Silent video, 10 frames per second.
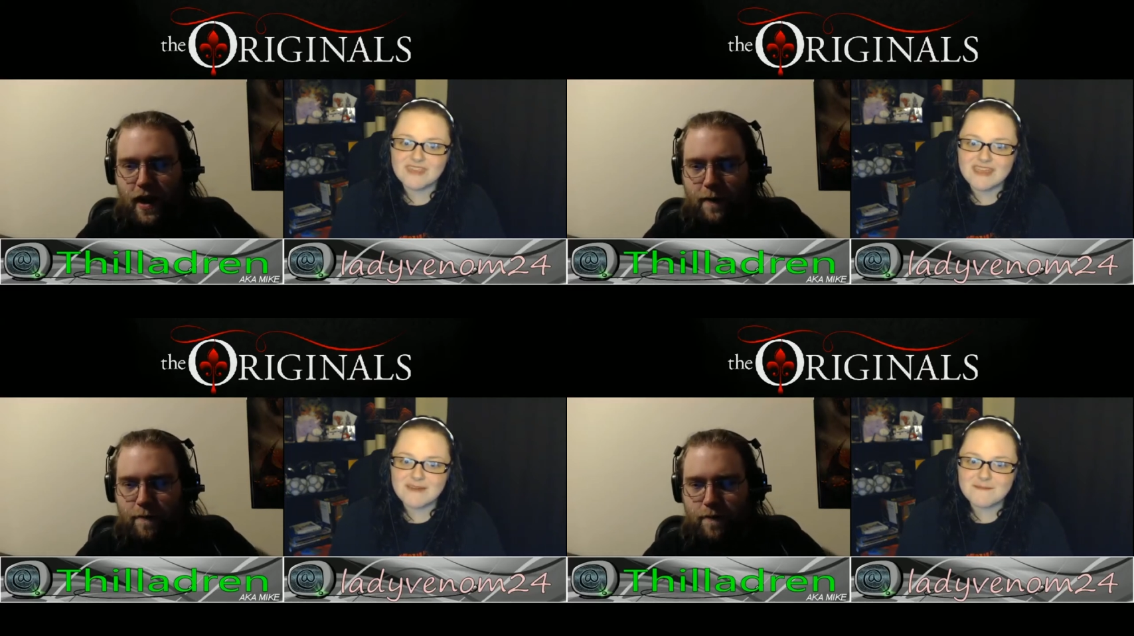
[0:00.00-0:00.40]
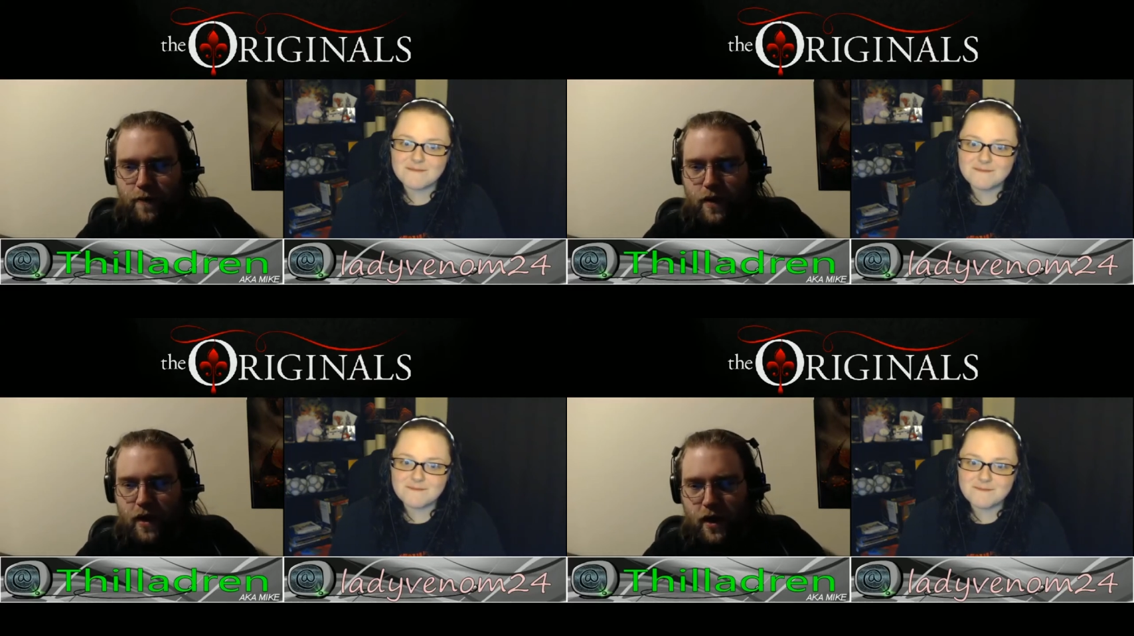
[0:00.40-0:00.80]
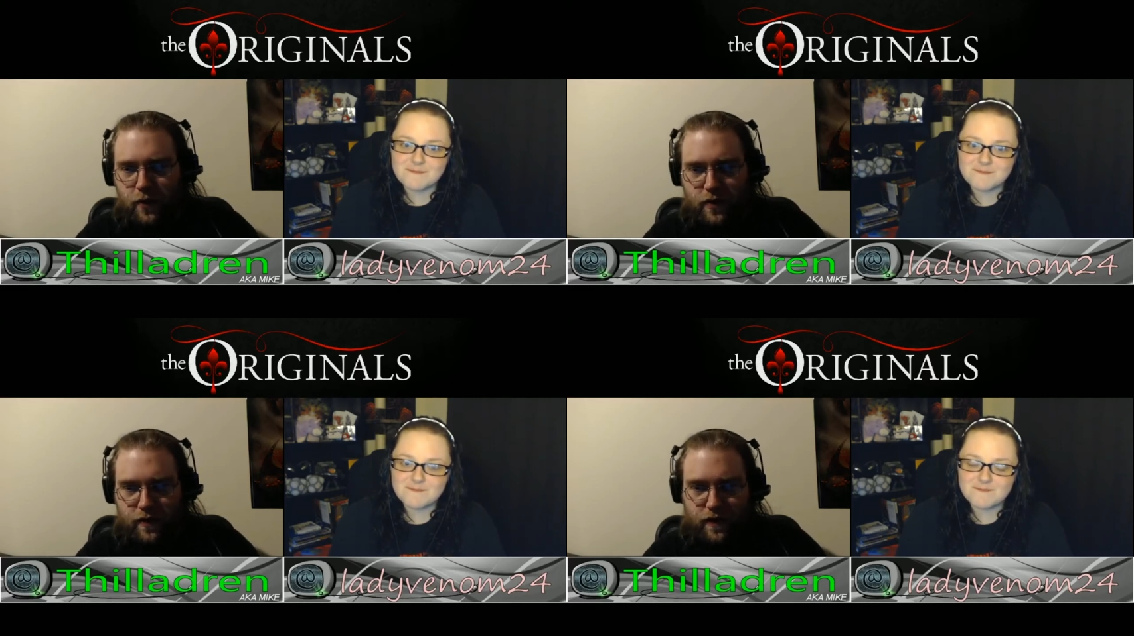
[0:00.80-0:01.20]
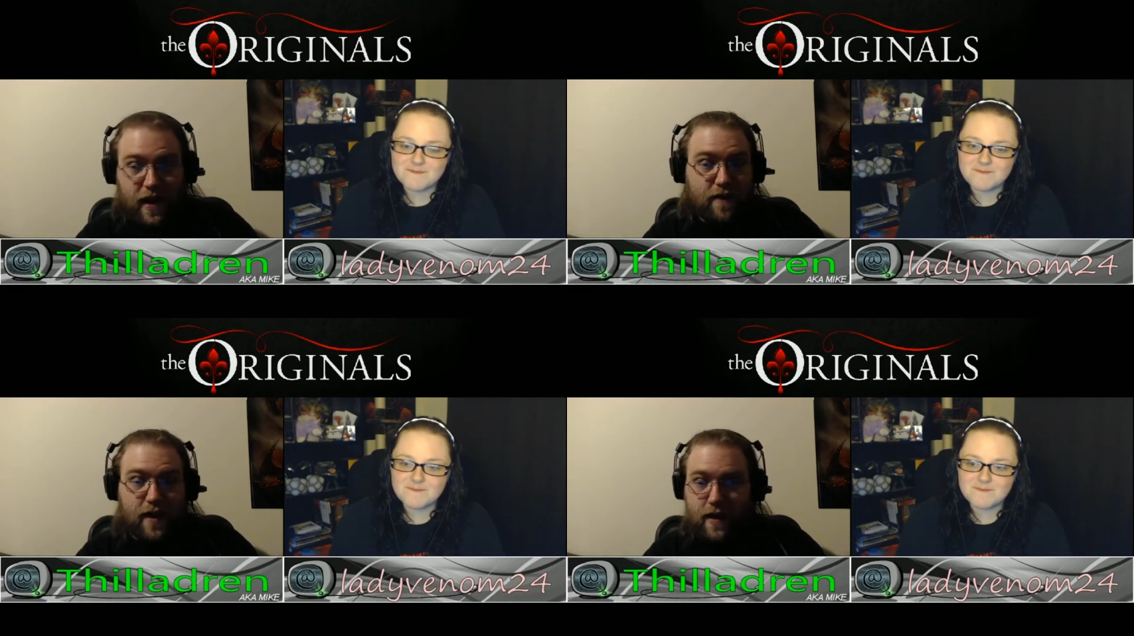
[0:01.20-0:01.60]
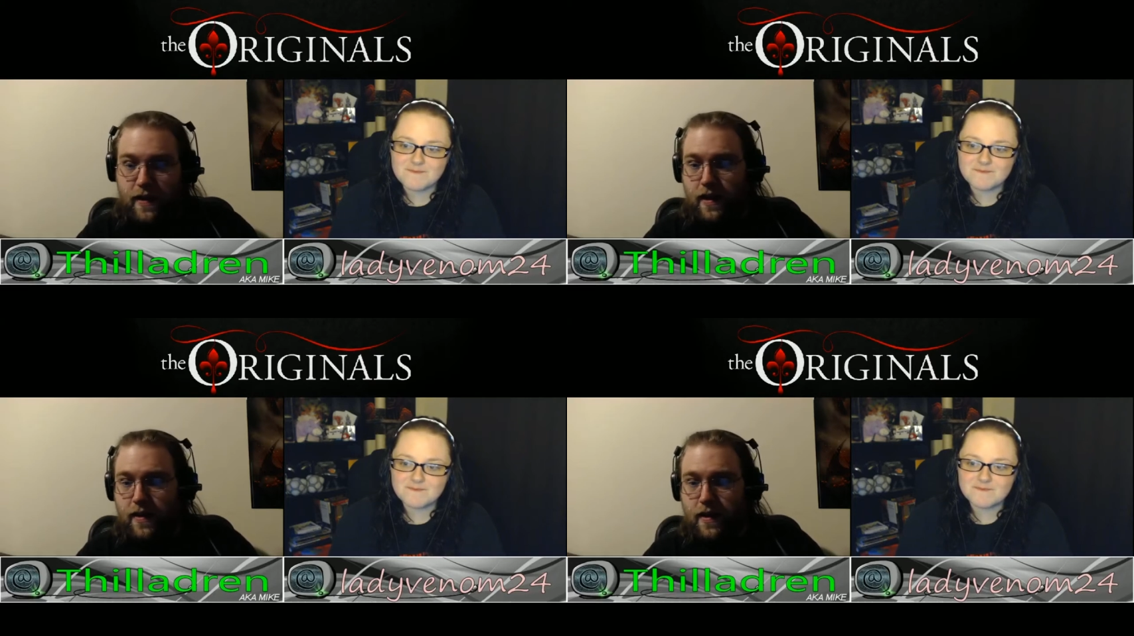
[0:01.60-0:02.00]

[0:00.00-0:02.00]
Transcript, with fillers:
Speaker 1: Um, in order to save Hayley,